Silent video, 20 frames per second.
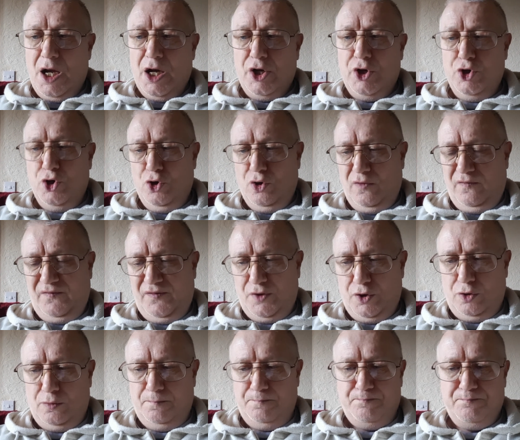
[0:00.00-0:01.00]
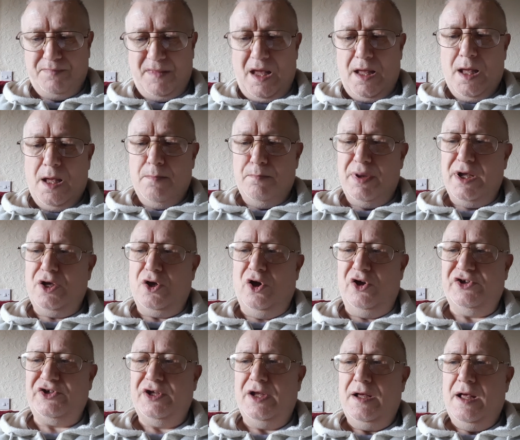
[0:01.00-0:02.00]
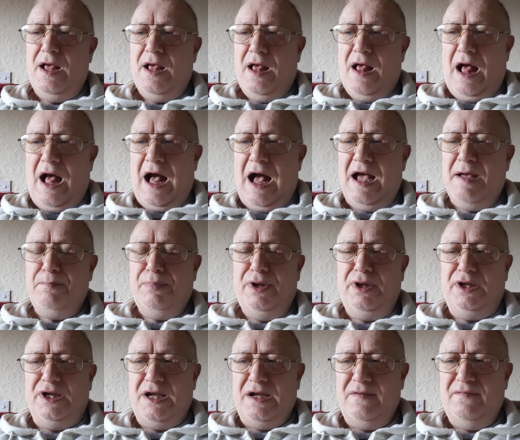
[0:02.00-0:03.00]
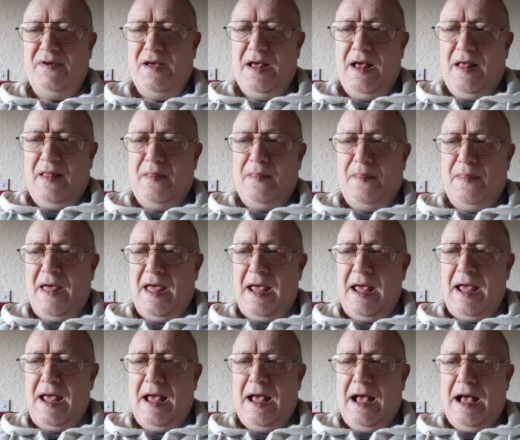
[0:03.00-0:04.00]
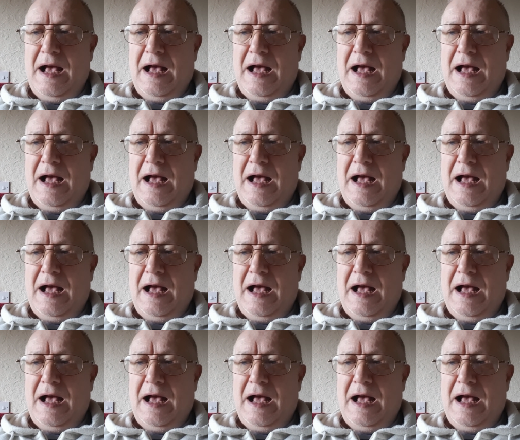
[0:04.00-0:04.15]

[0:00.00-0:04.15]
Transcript: No, Phil, because I believe they're